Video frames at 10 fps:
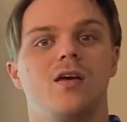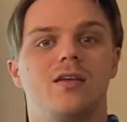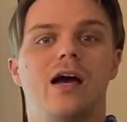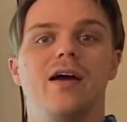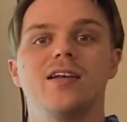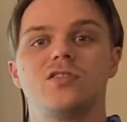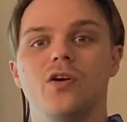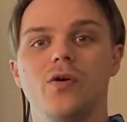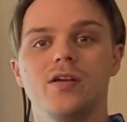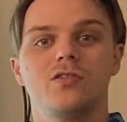Now, it's
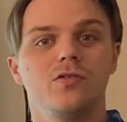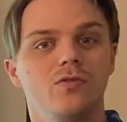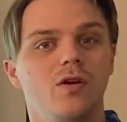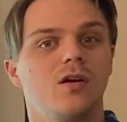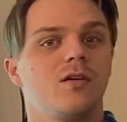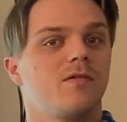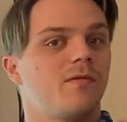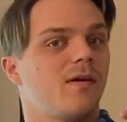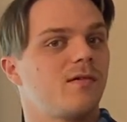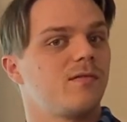going to,
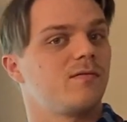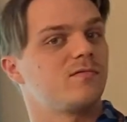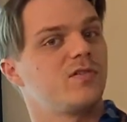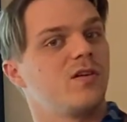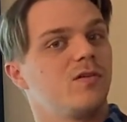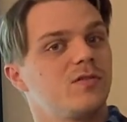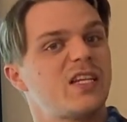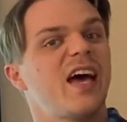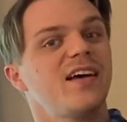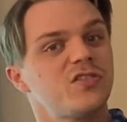
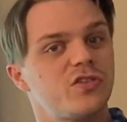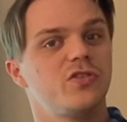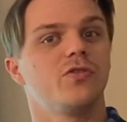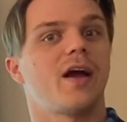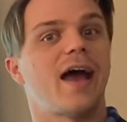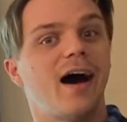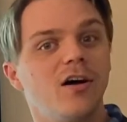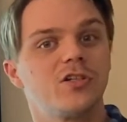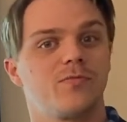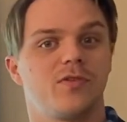test your
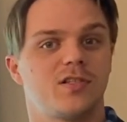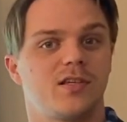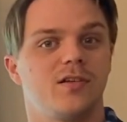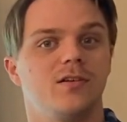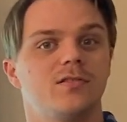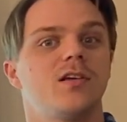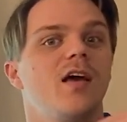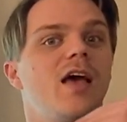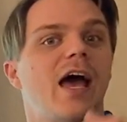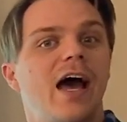algebra skills
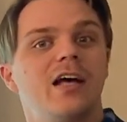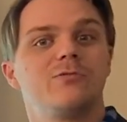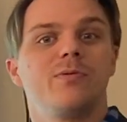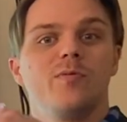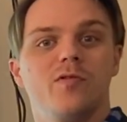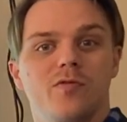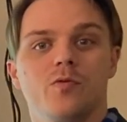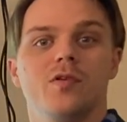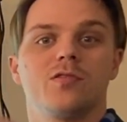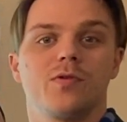as we move through this.